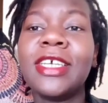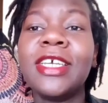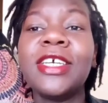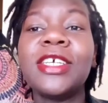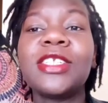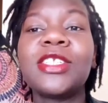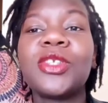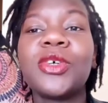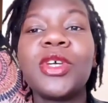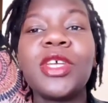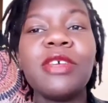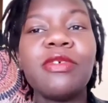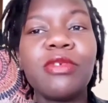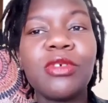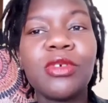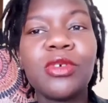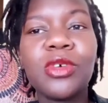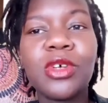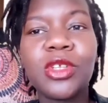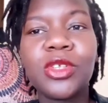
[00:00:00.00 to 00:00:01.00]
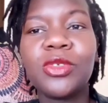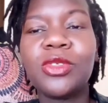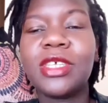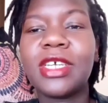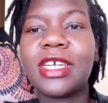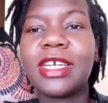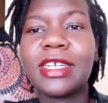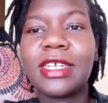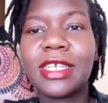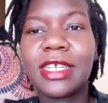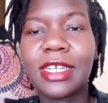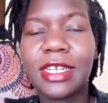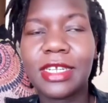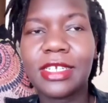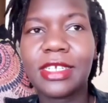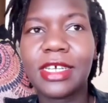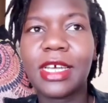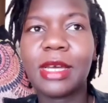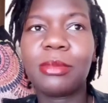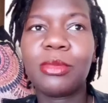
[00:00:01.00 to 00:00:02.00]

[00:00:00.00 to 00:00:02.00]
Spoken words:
So if you go to the Creator Hub